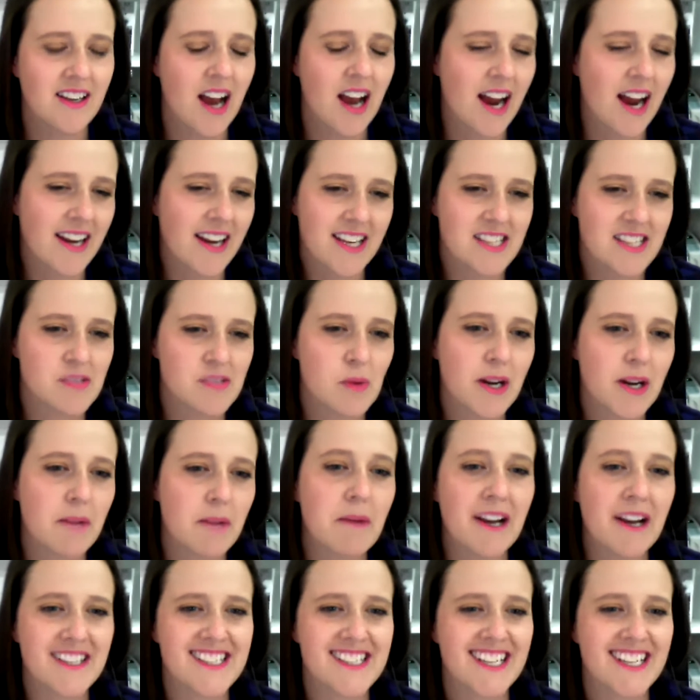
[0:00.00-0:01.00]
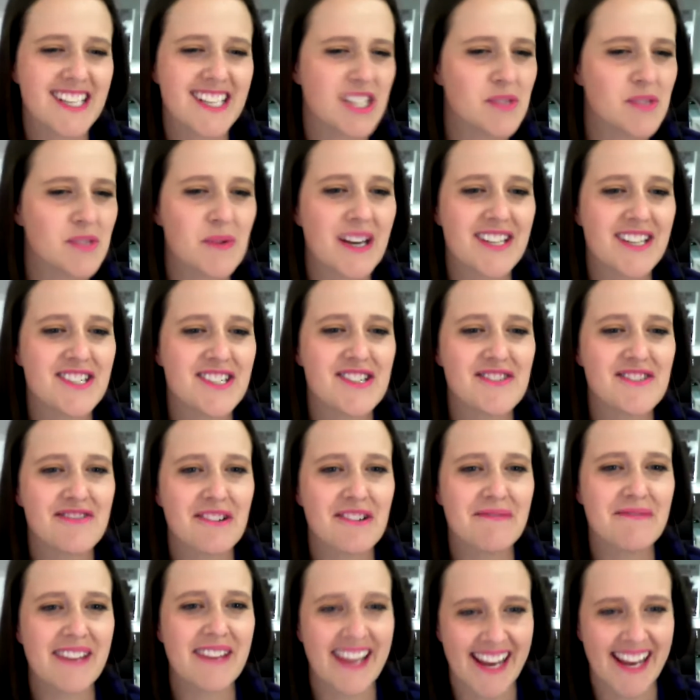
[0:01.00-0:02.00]
I guess what I'm asking is where to
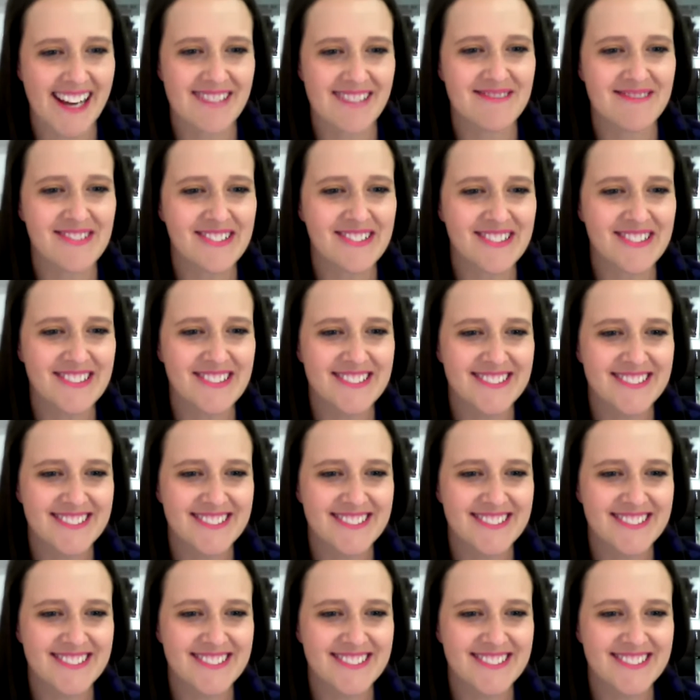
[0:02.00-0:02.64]
from here, Paul?